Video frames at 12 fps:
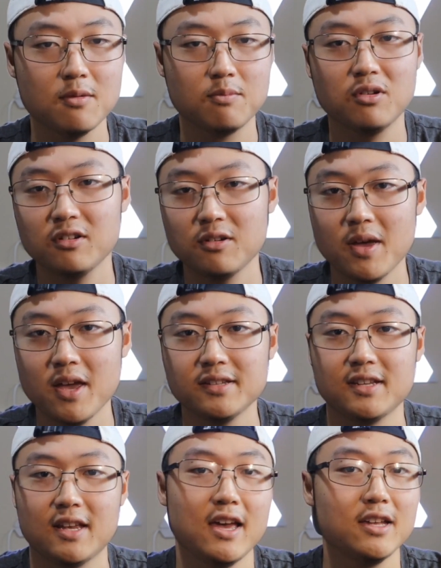
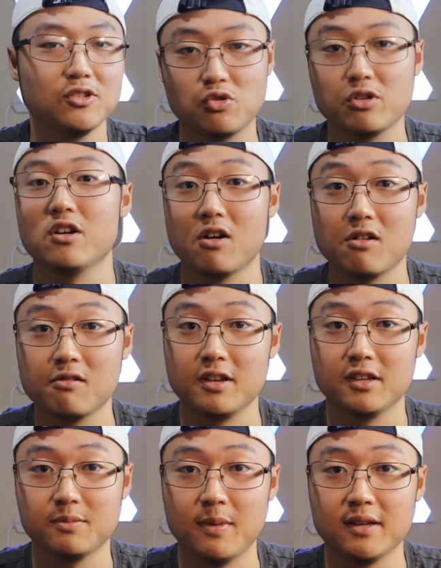Principes, and
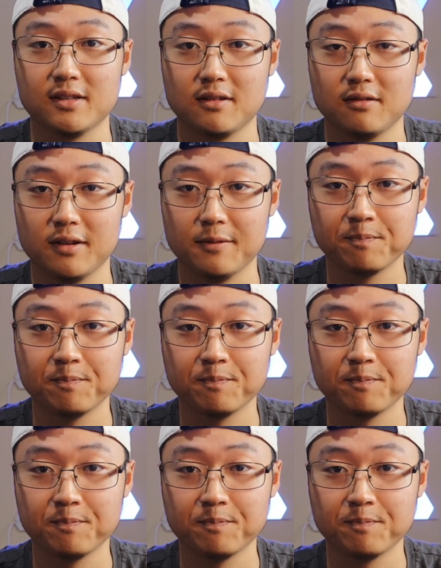Triarii basically.